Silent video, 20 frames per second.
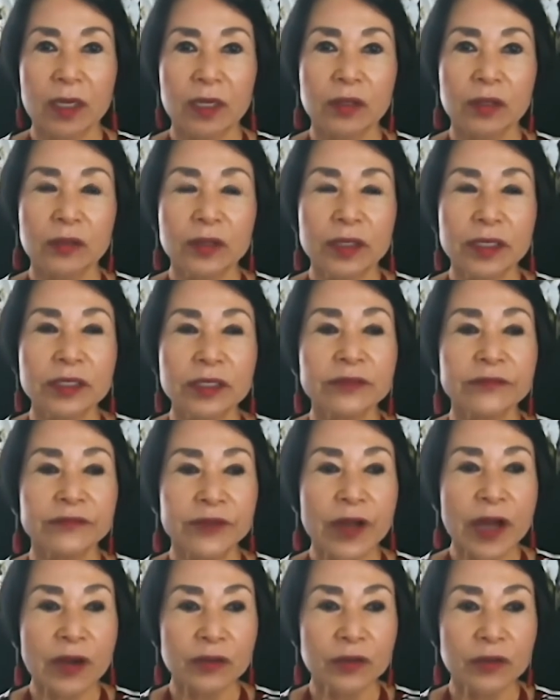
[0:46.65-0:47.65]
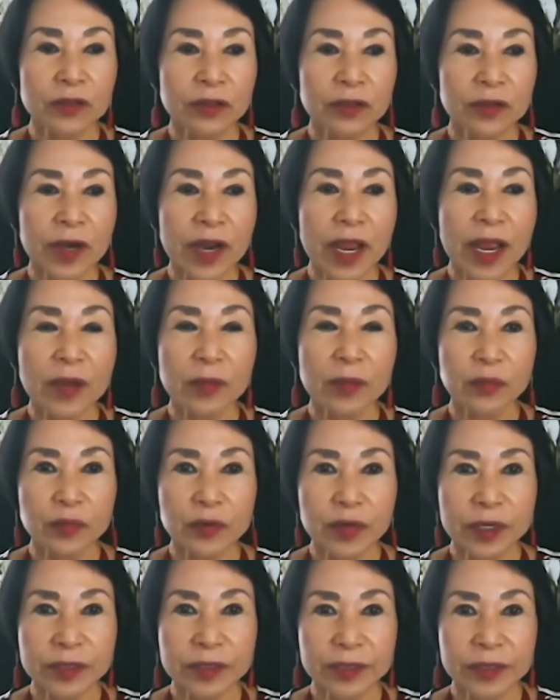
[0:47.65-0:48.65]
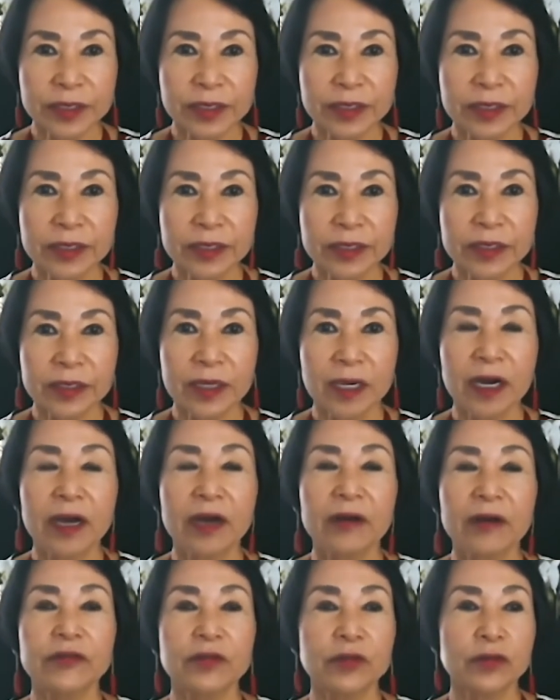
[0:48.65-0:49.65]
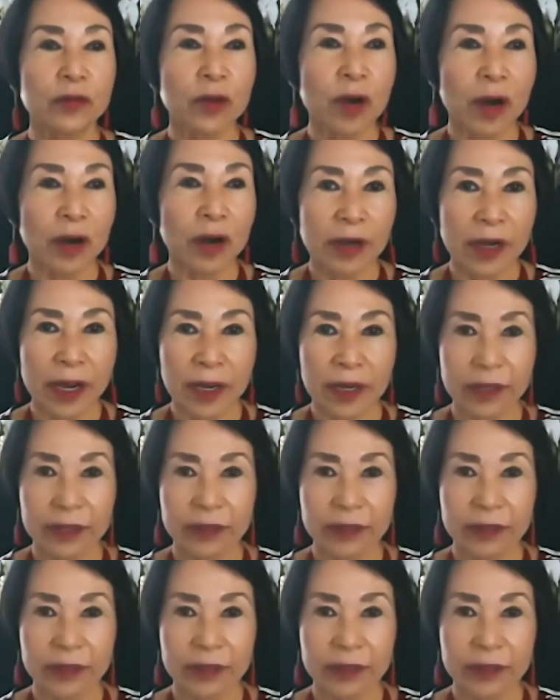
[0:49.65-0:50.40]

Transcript: who is the founder and president of URI.